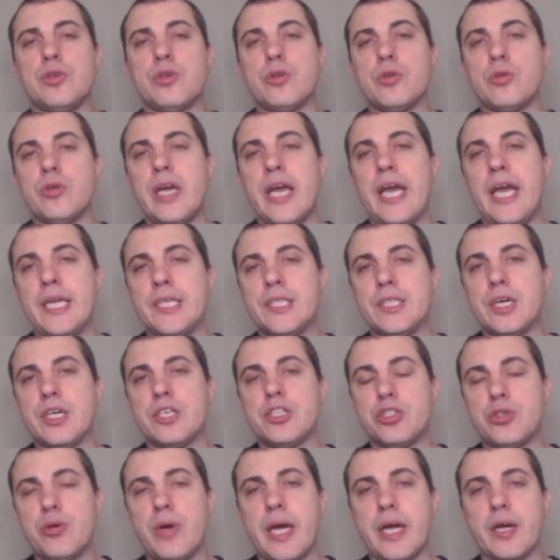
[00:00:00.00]
create a
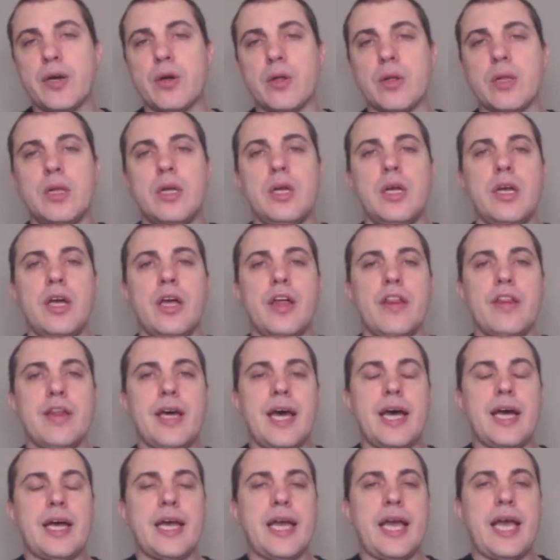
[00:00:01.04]
trail
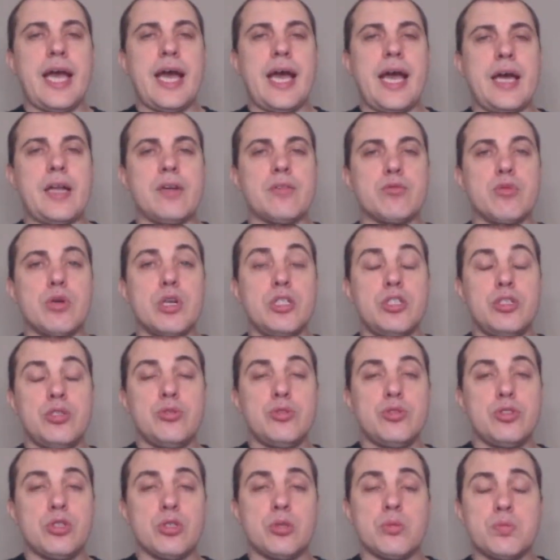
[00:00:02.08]
that can
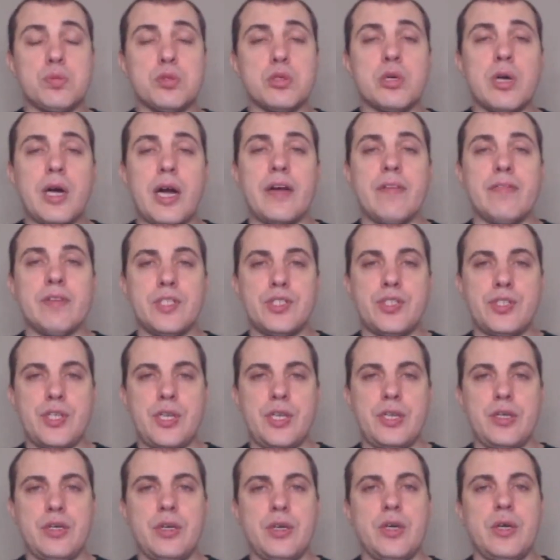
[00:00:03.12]
reduce your
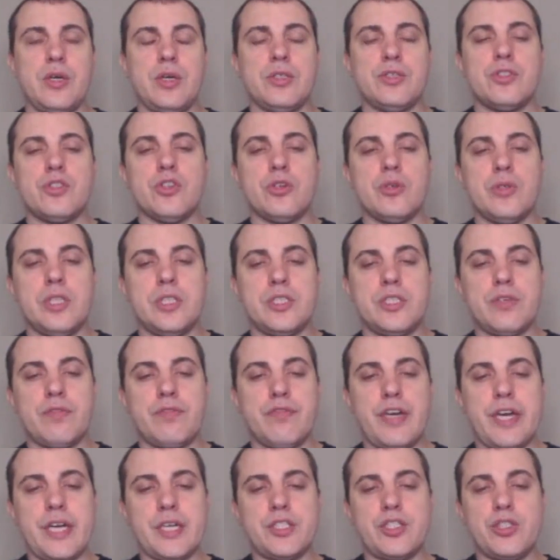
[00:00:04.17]
privacy. So it
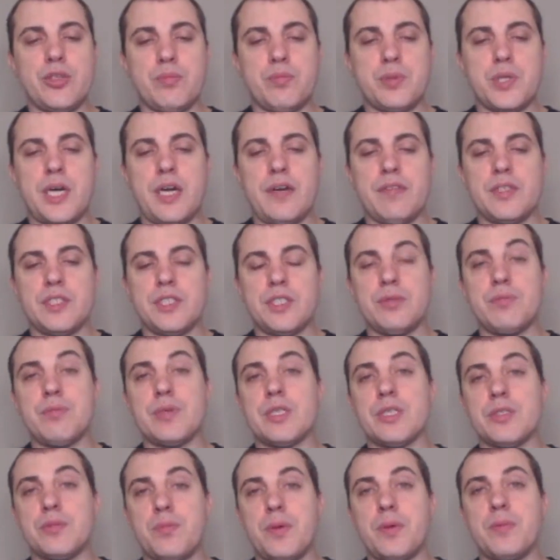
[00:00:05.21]
affects your privacy
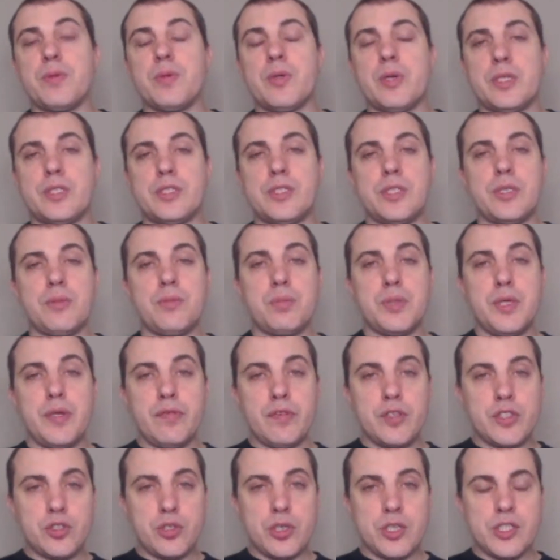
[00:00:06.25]
because people can see
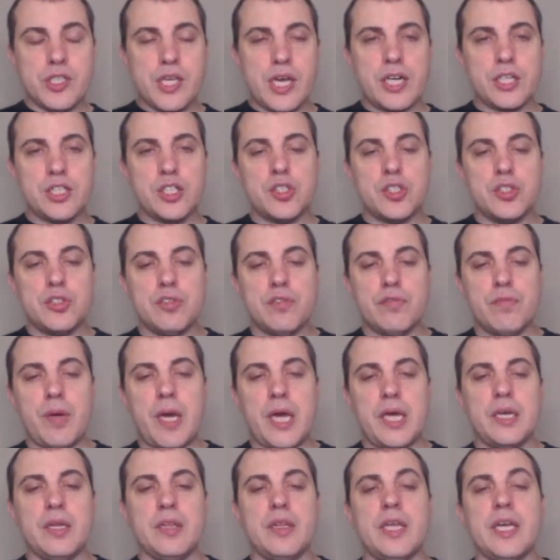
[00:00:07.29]
previous transactions you've
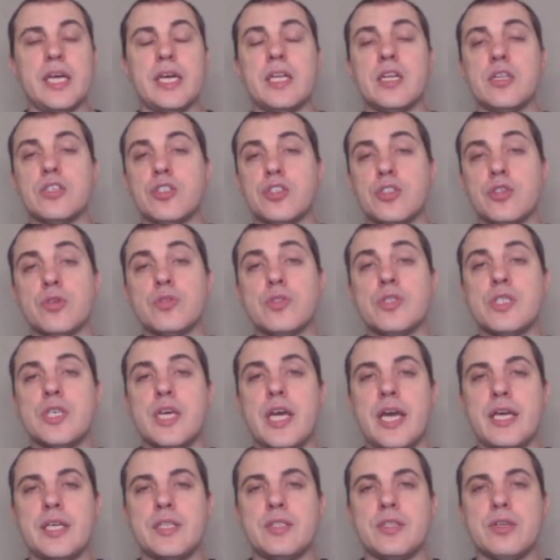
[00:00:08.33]
made, and they can
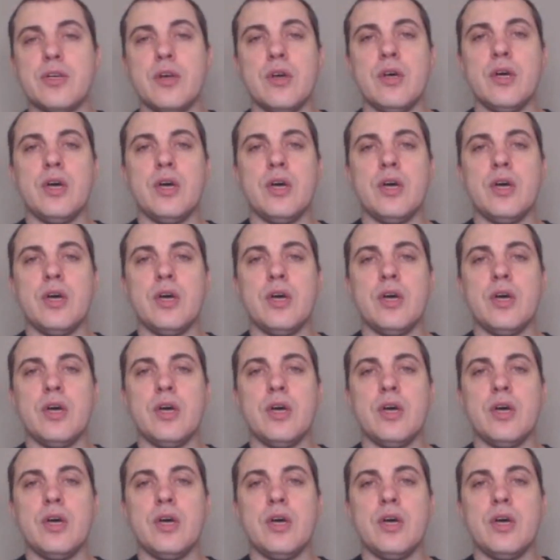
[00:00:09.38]
associate